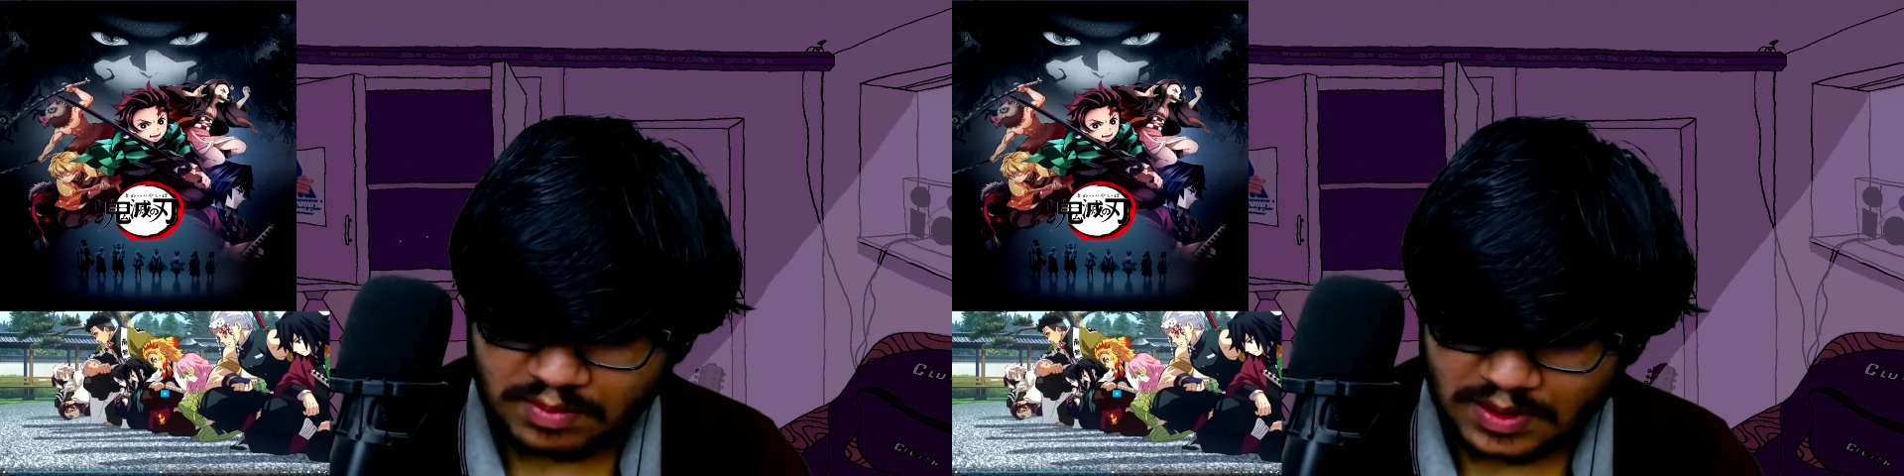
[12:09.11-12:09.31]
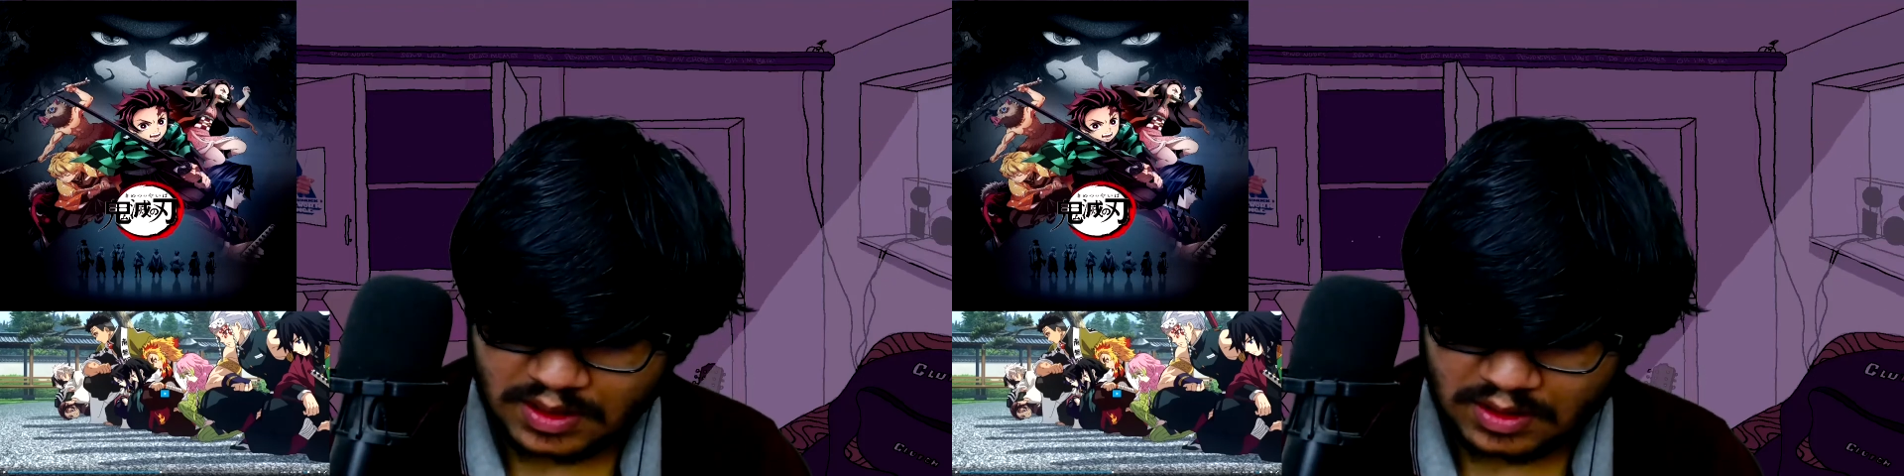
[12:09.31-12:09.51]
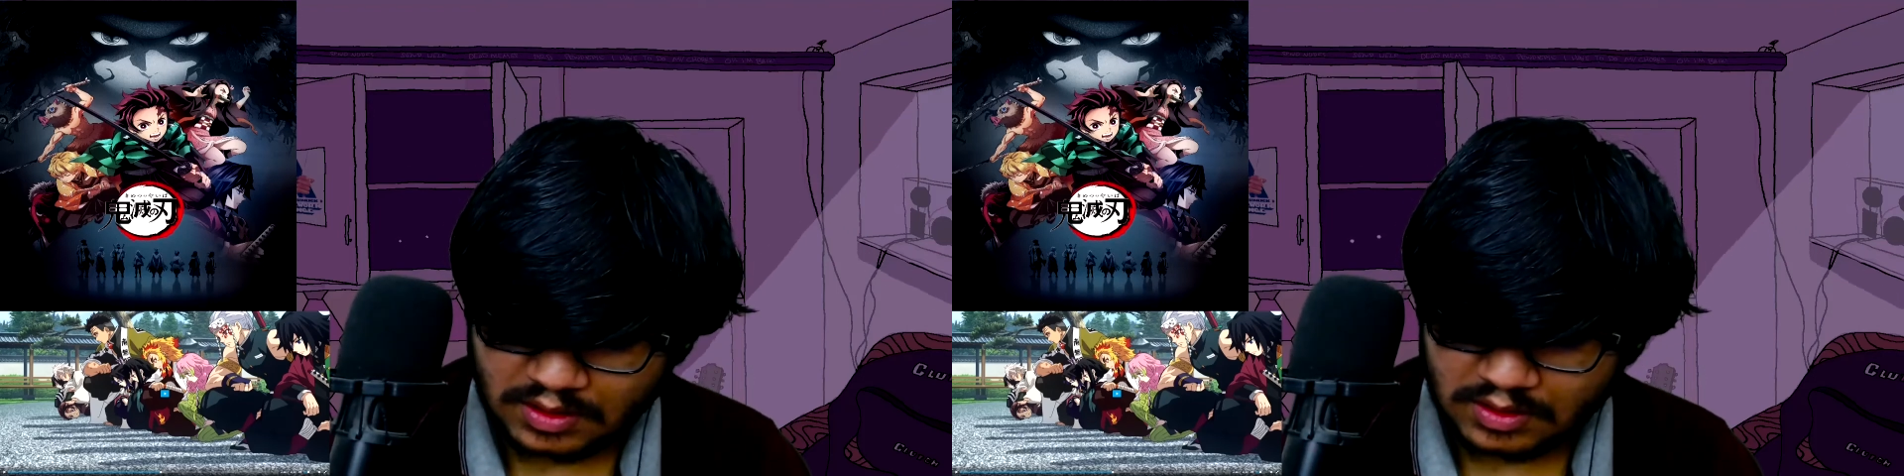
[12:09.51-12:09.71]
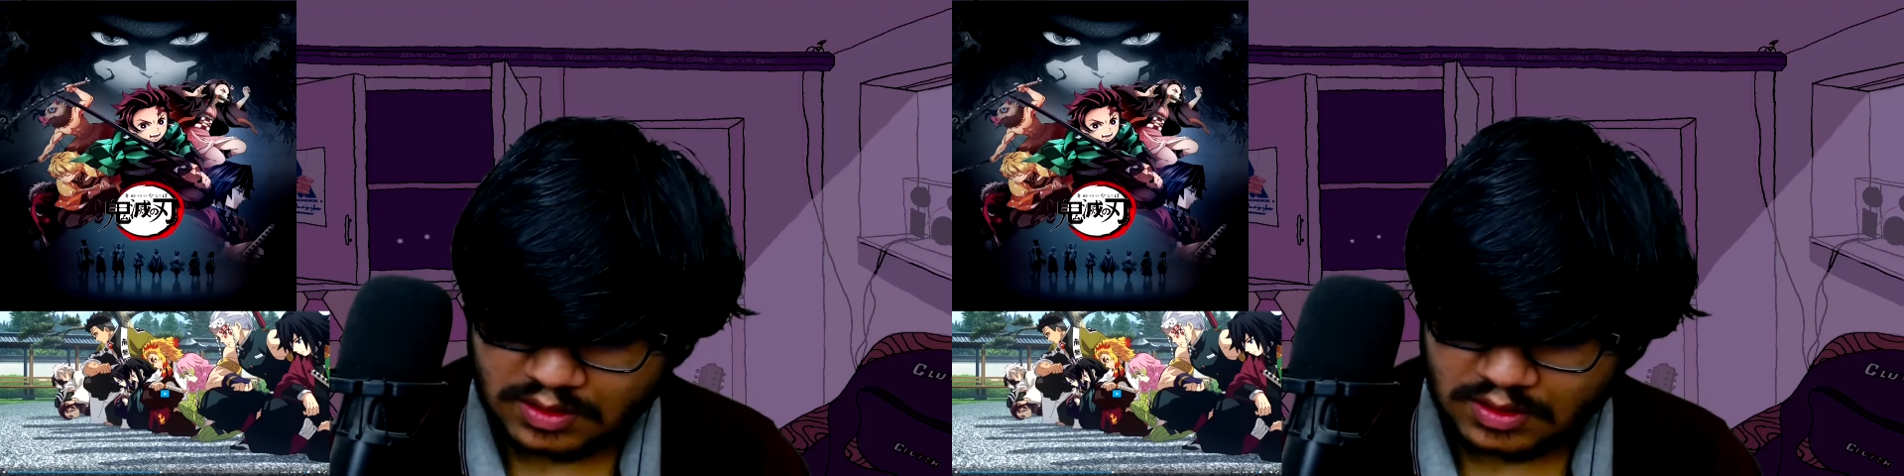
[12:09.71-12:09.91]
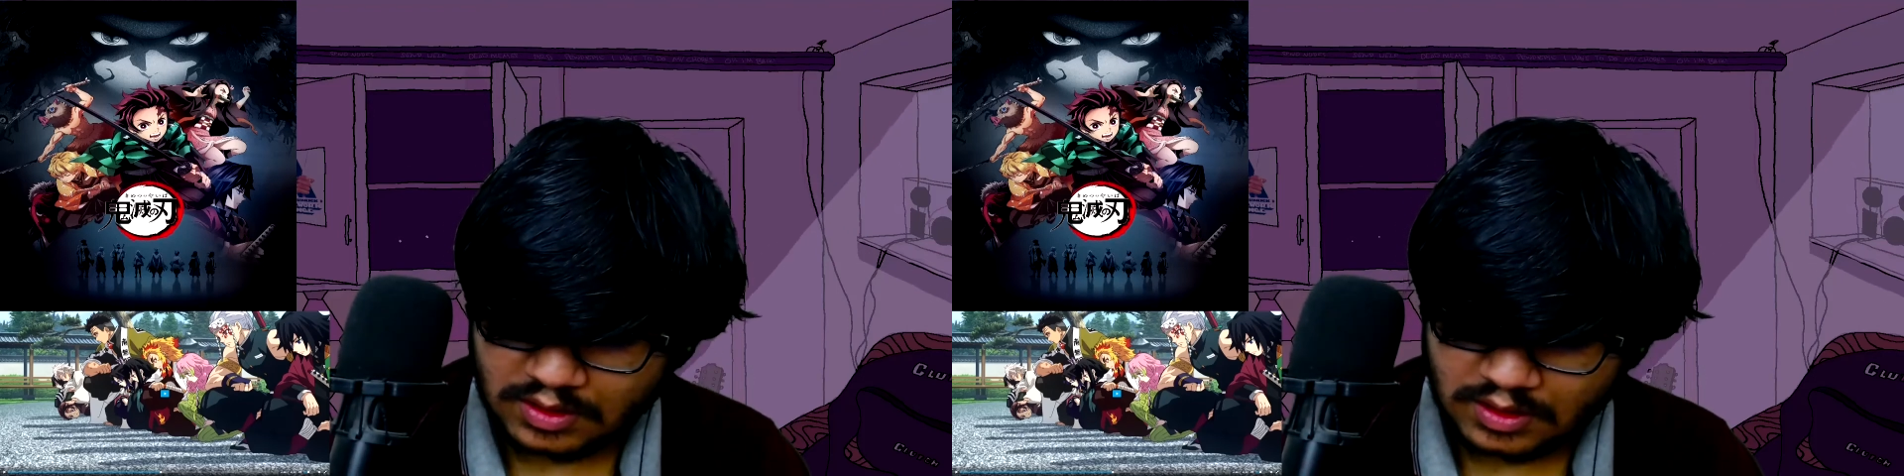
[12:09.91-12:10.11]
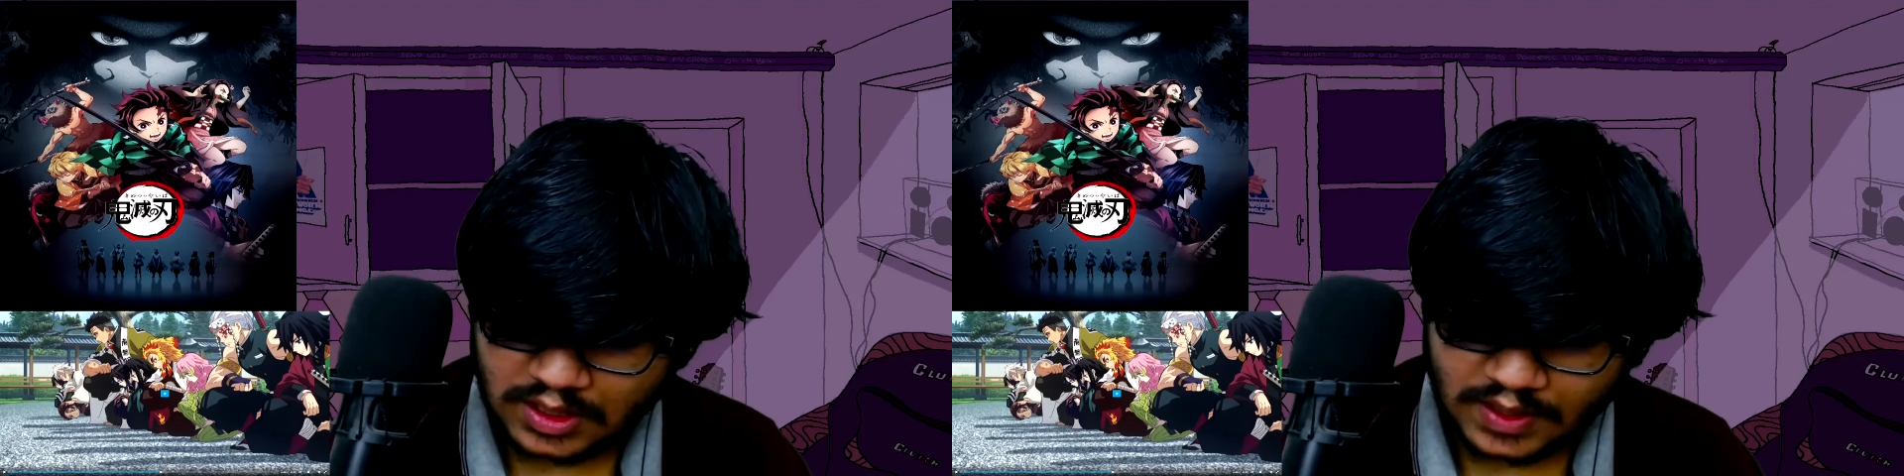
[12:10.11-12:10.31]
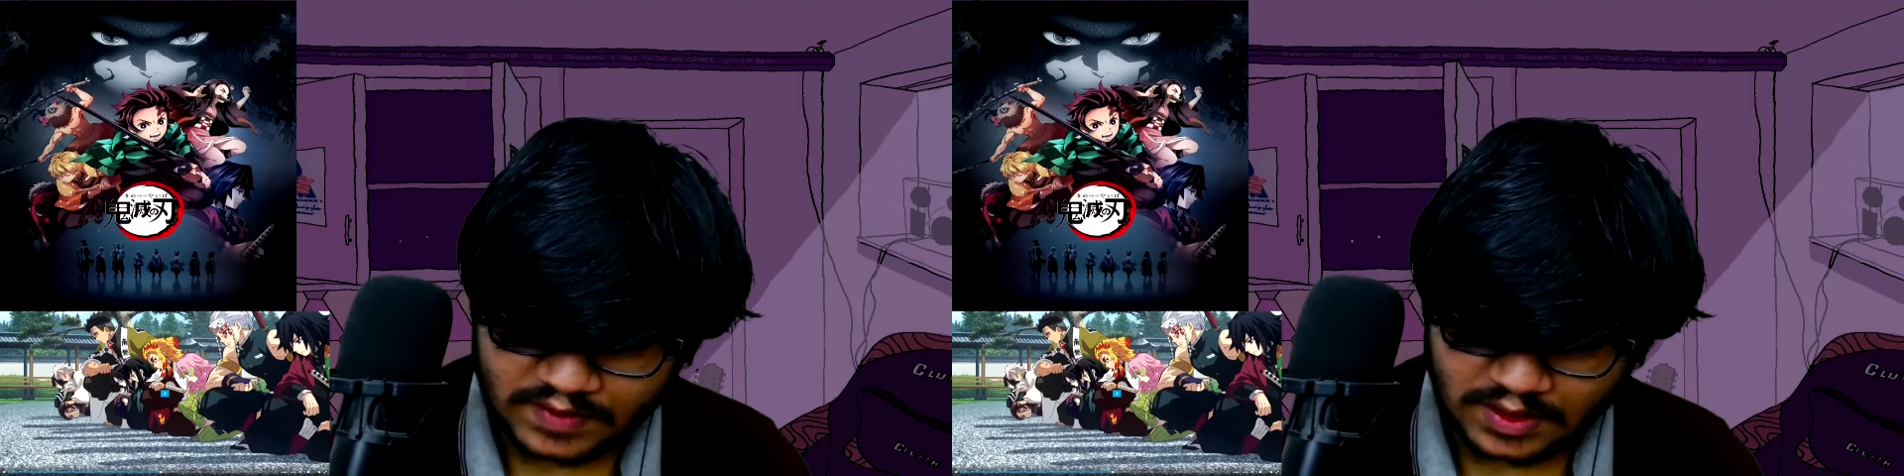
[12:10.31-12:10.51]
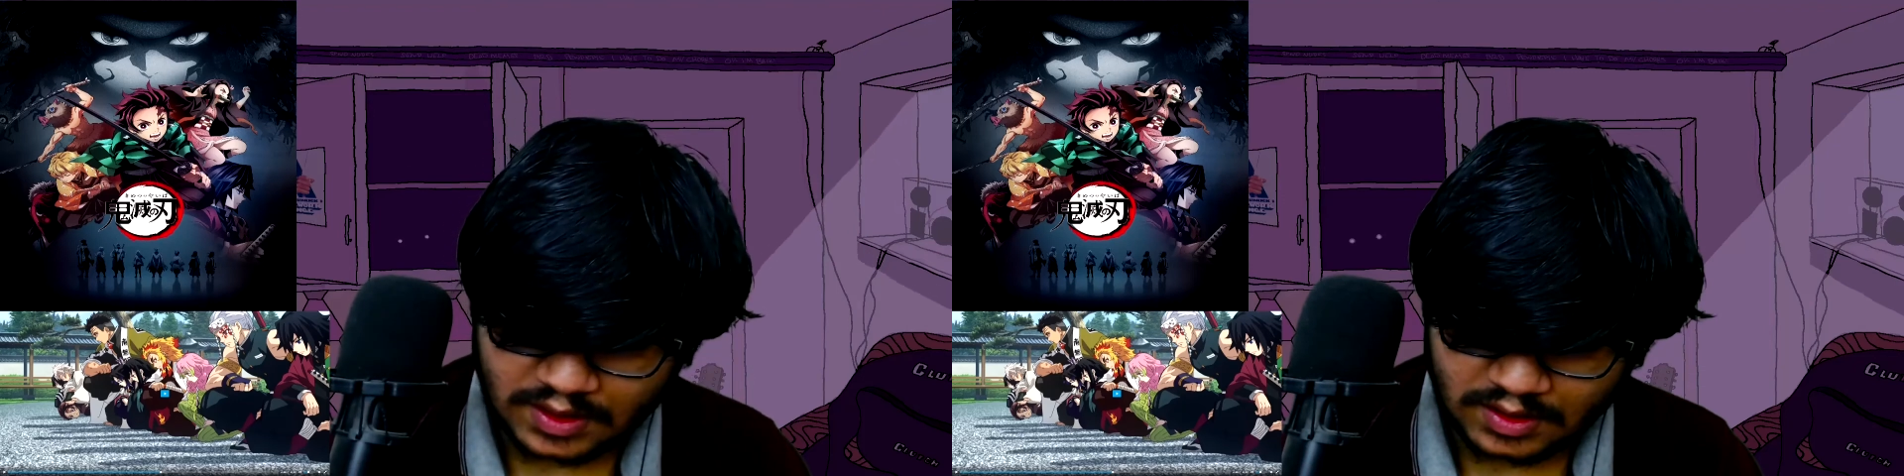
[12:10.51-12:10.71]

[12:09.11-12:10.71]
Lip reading: be left